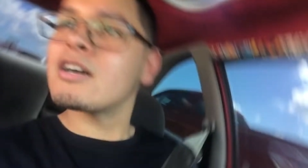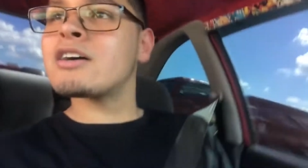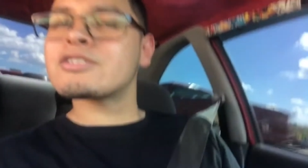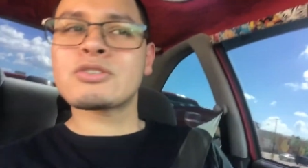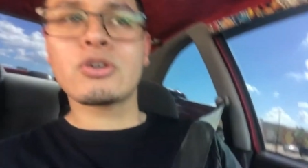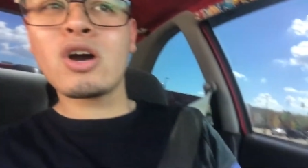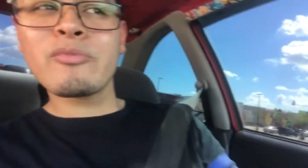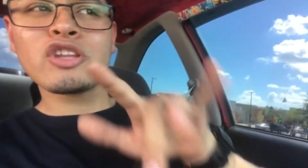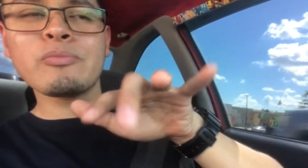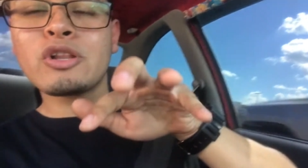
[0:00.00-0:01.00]
Uh, so
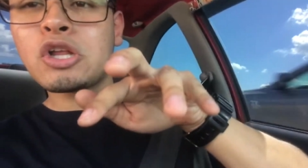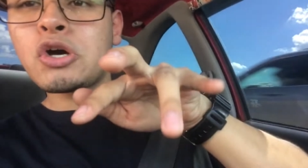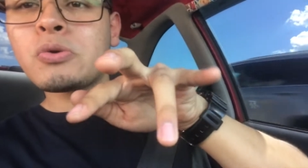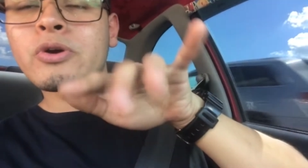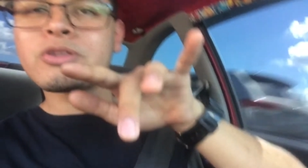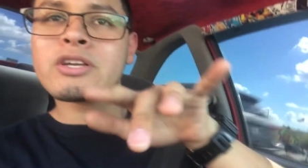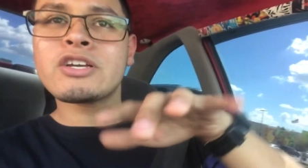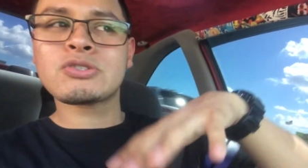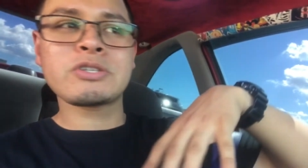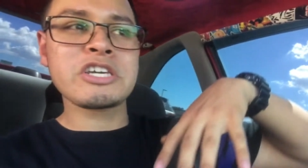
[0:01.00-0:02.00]
comment down below what you think I
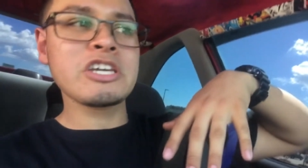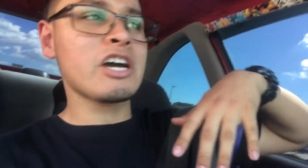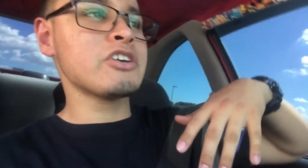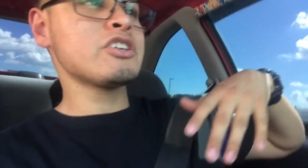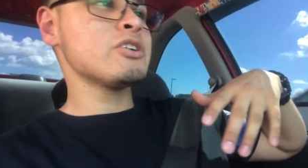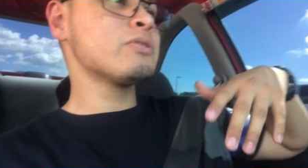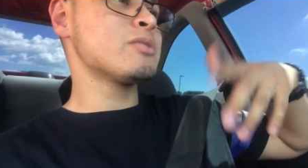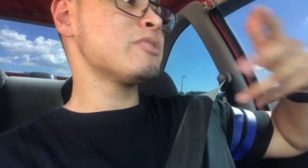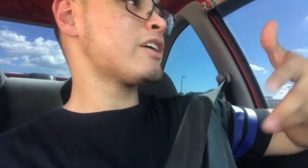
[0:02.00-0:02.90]
should get. I don't know. Give me